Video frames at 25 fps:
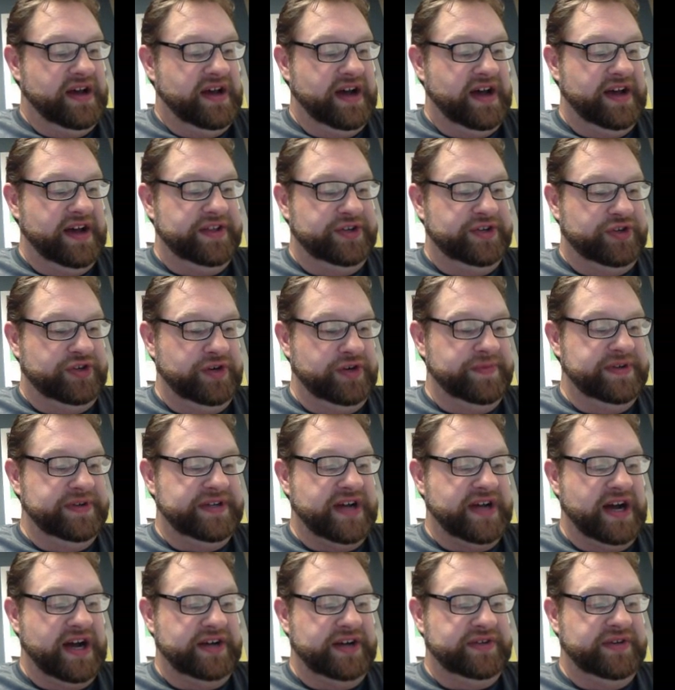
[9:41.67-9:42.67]
The Truman
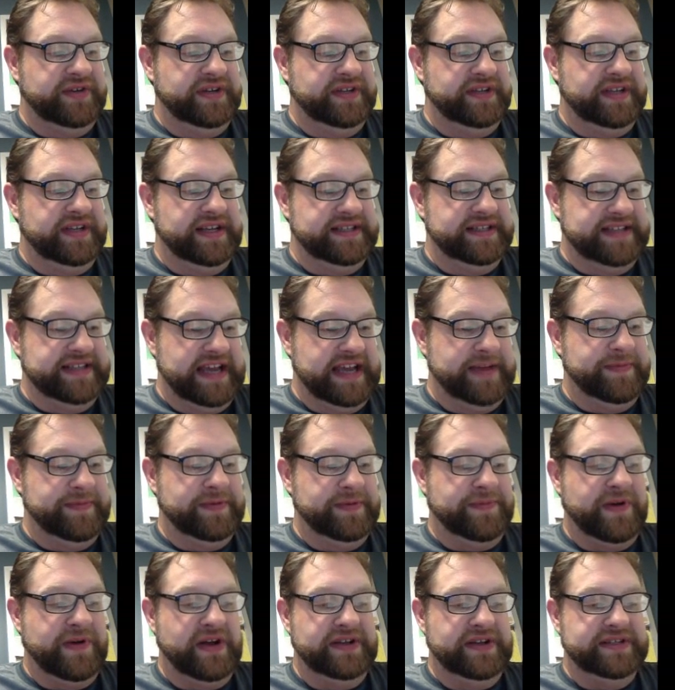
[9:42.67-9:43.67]
Doctrine, the
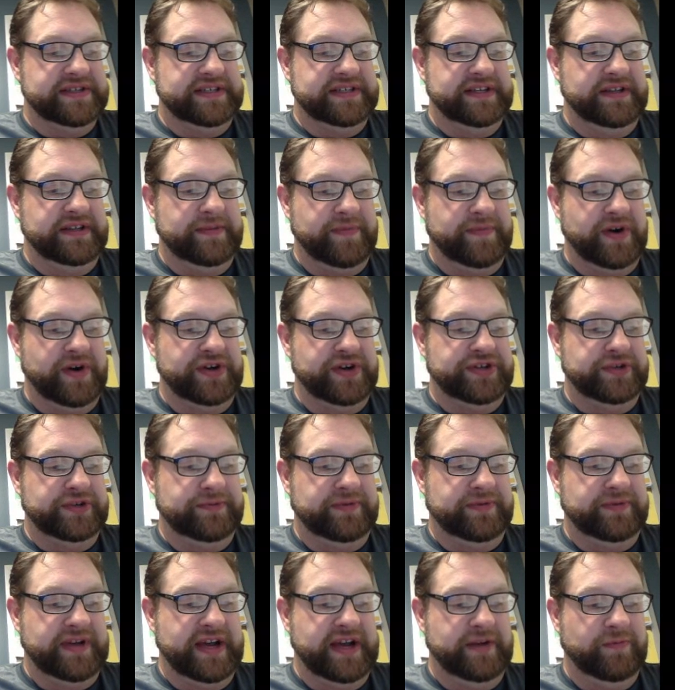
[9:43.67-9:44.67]
containment policy, and the Marshall
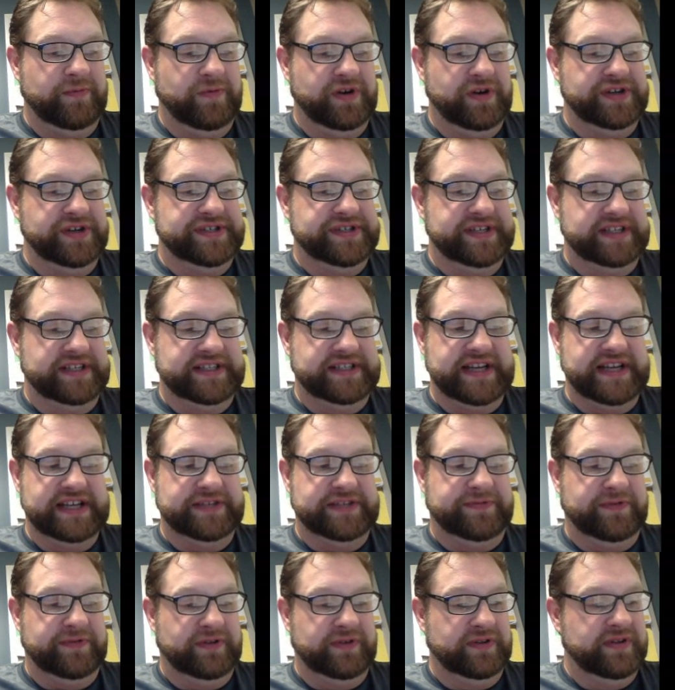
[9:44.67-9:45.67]
Plan were
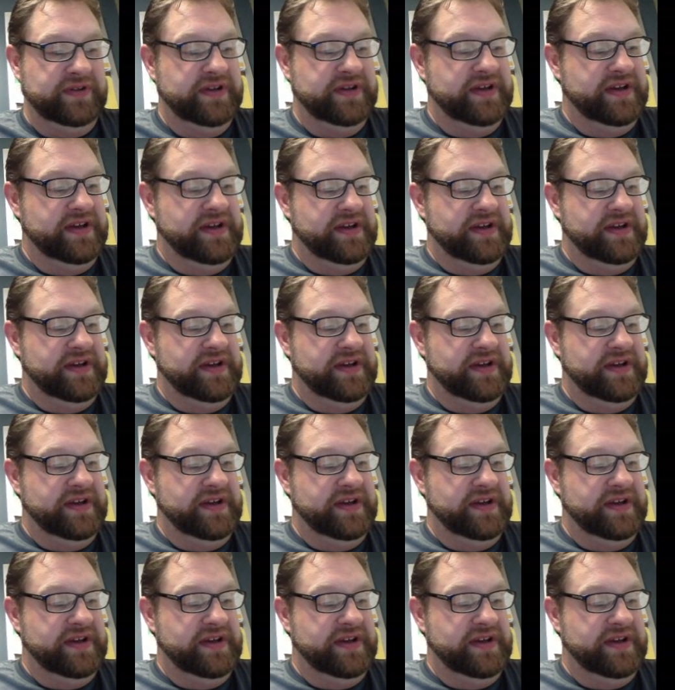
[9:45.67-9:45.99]
successful.